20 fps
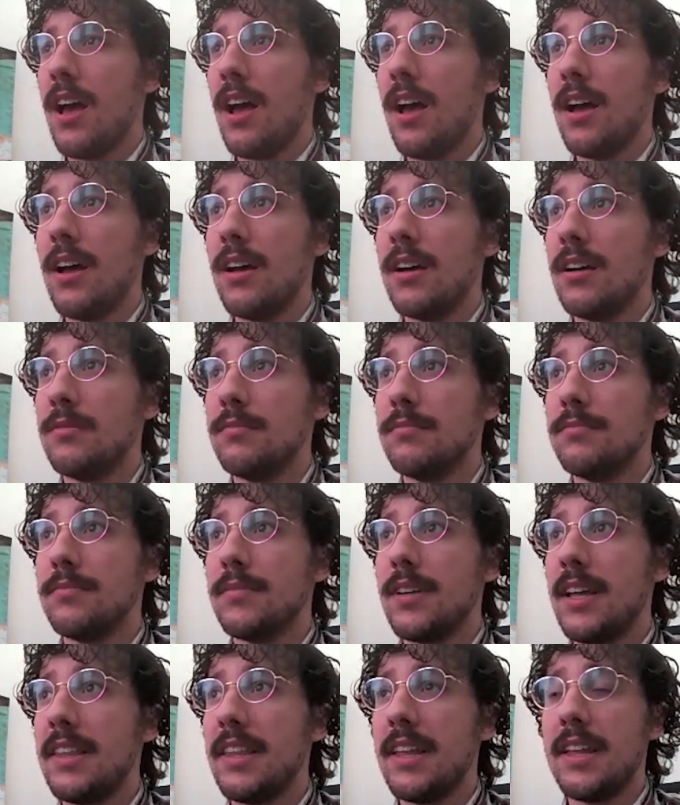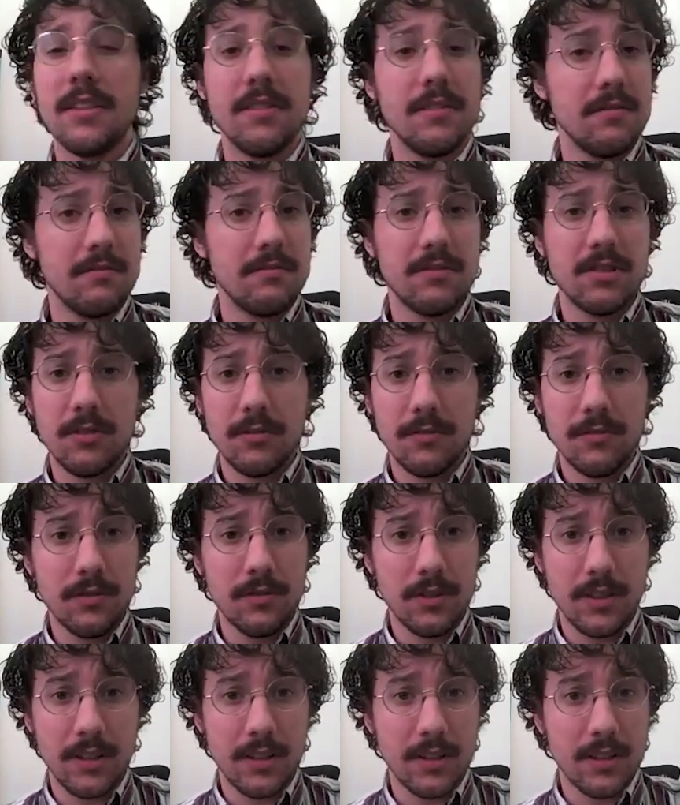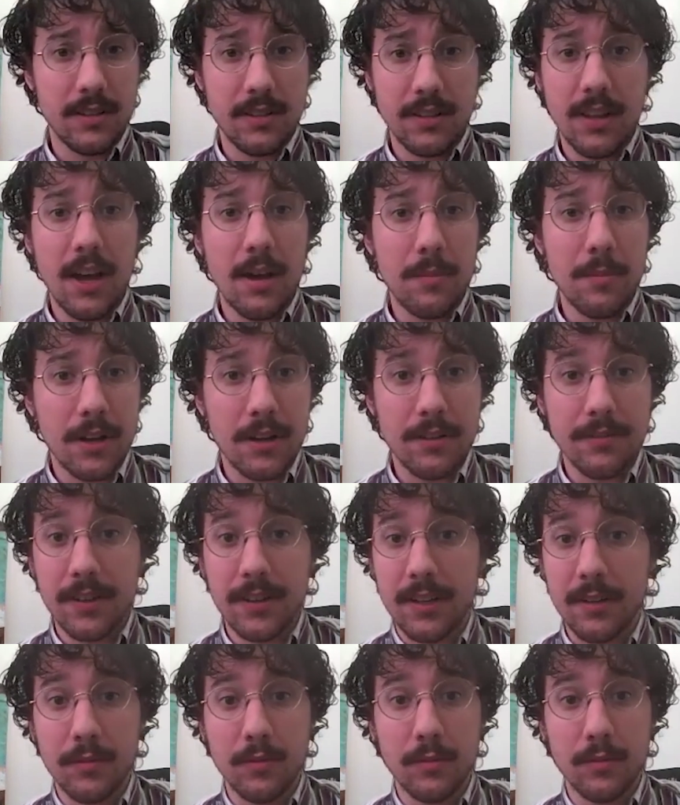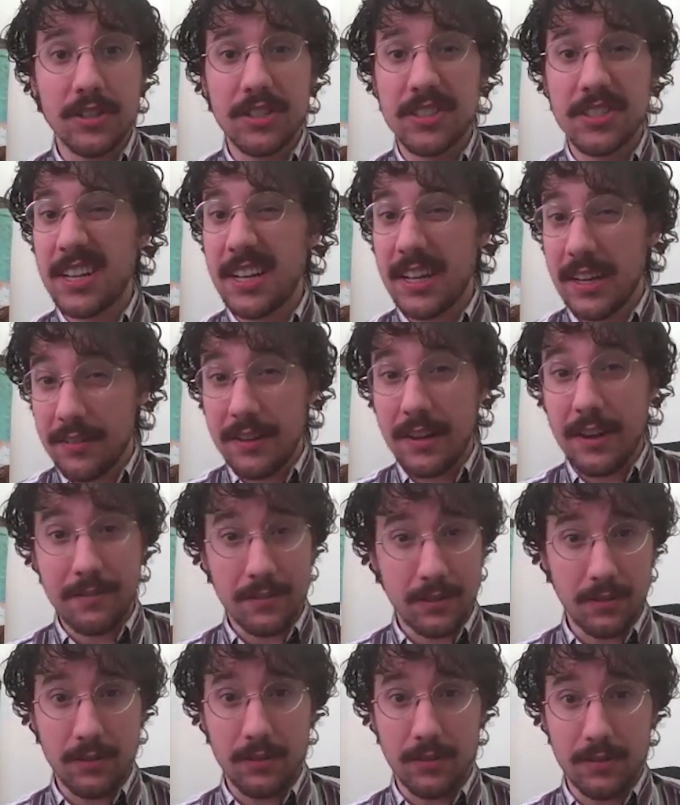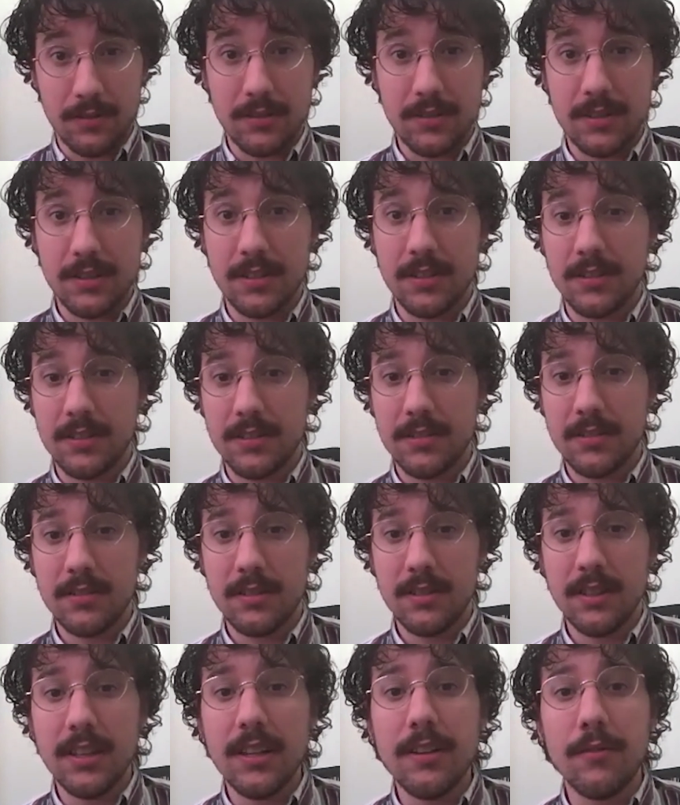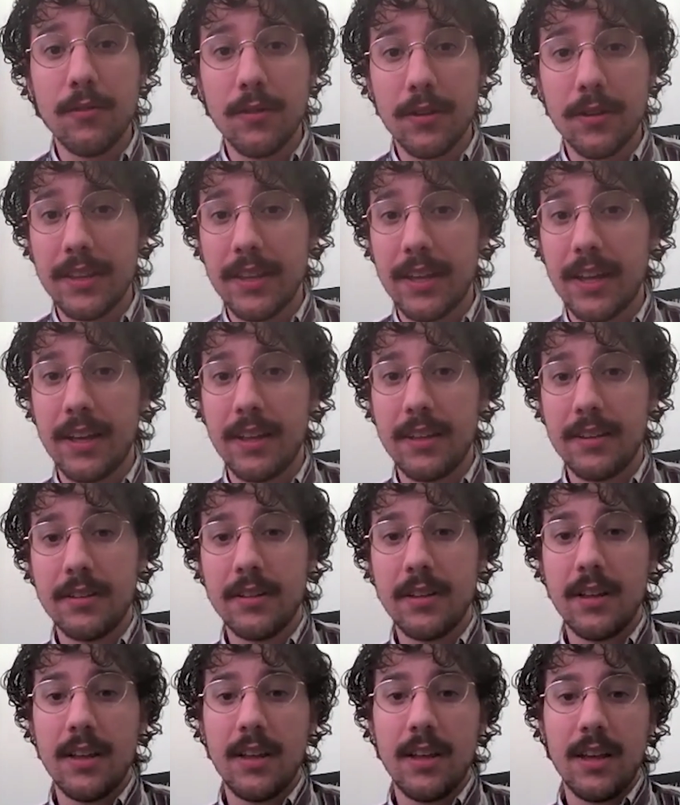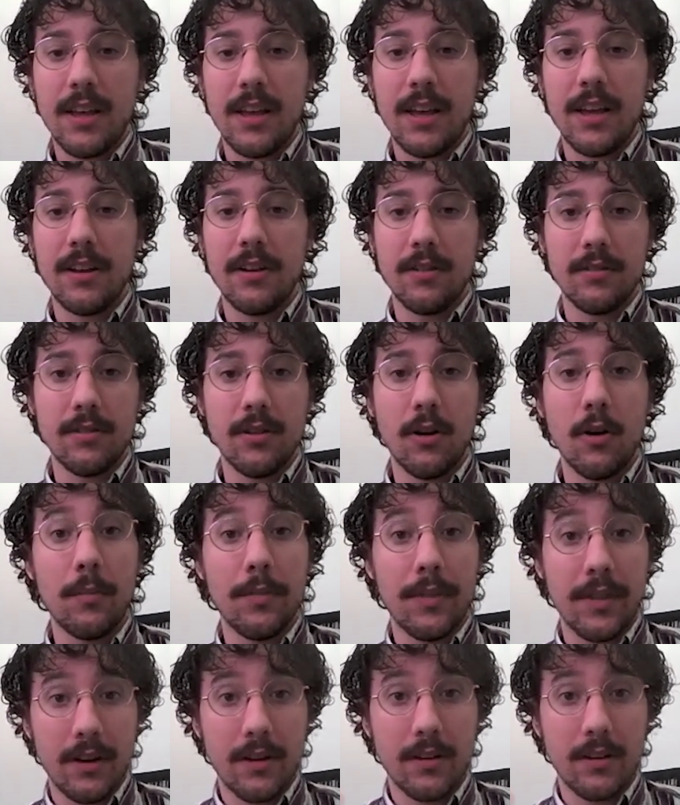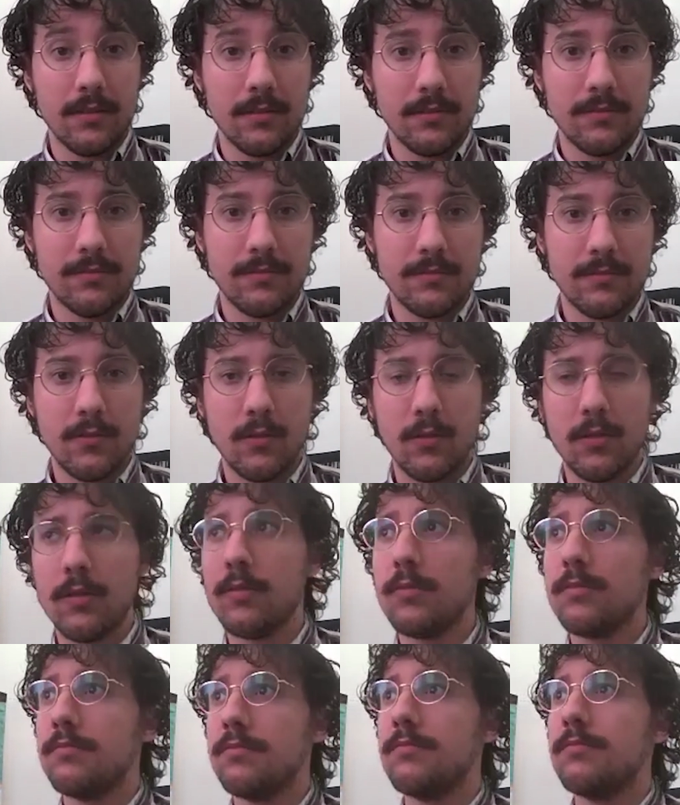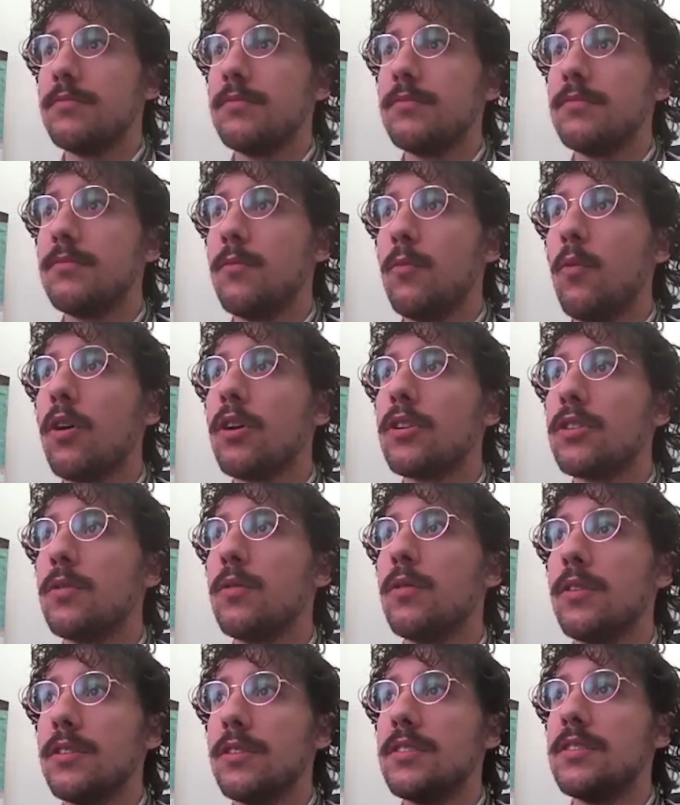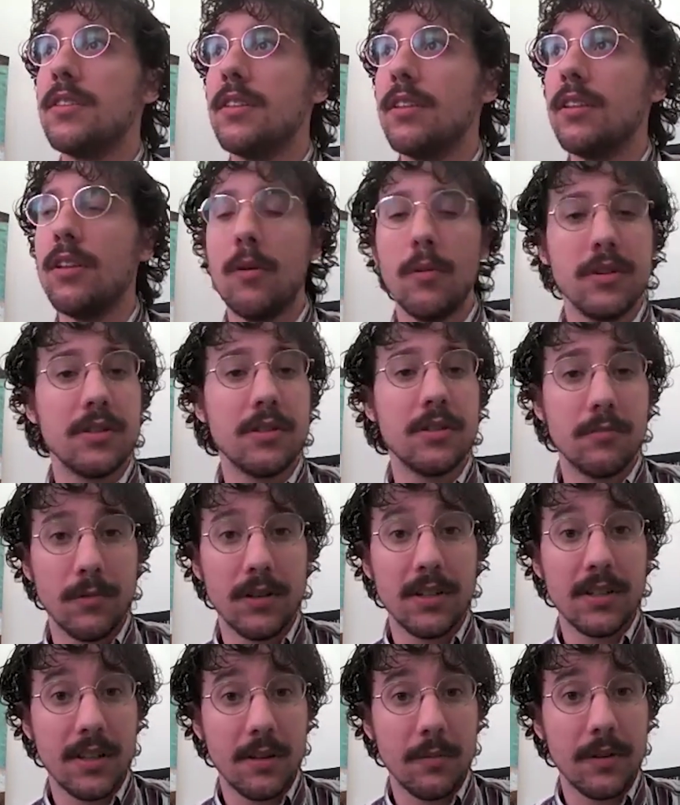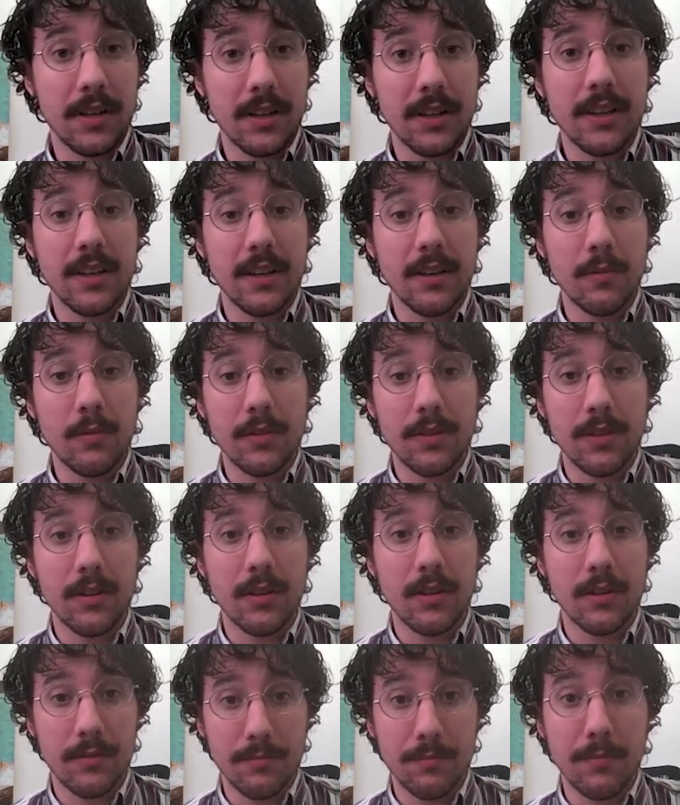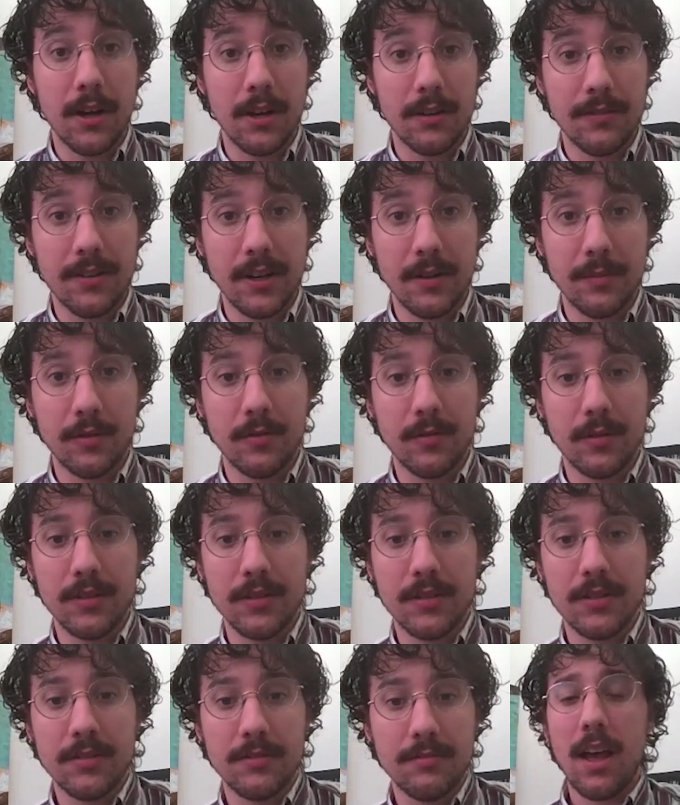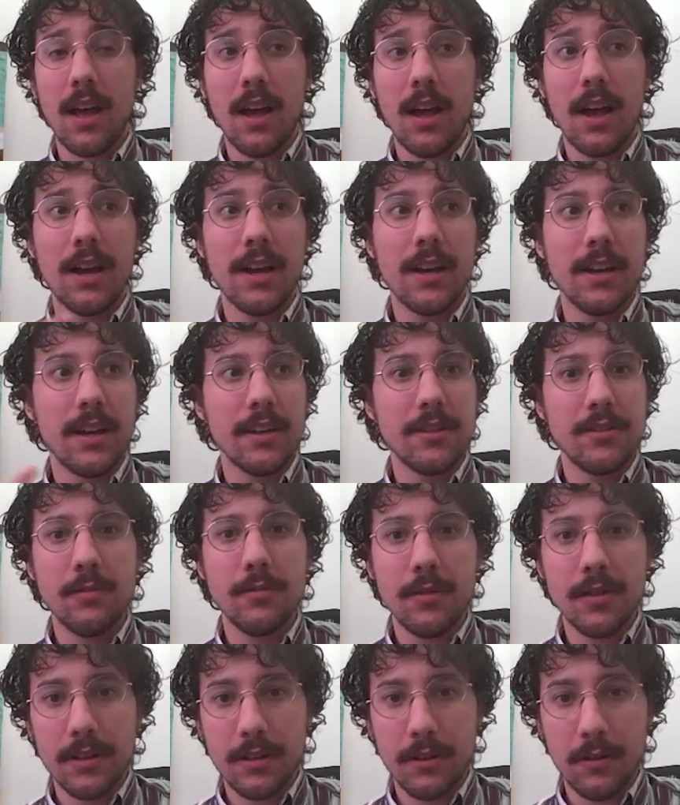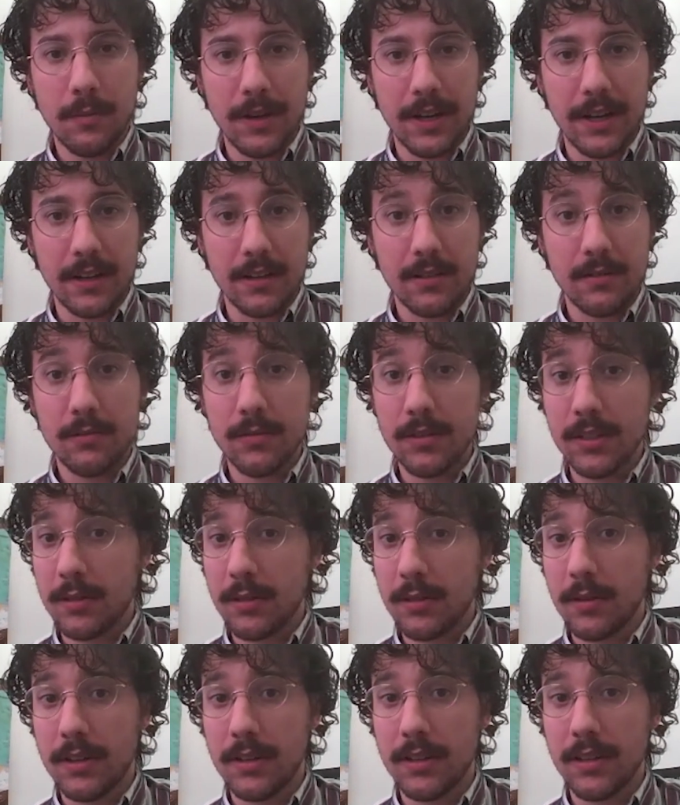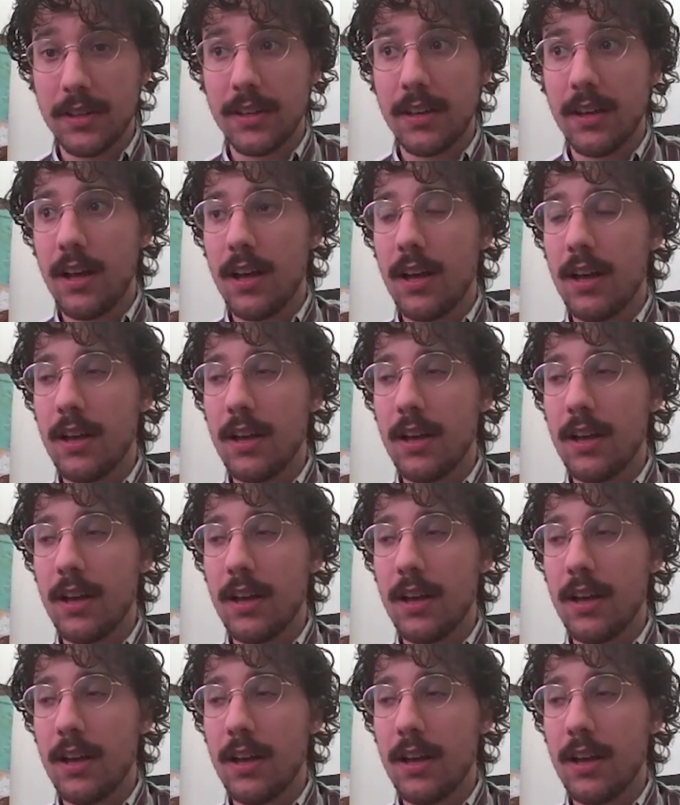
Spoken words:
And then, so for the non-modifiable, we just kind of have to learn to live with that and hope that or work towards the lowest risk that we can get with our modifiable ones. I do want to go back really quickly.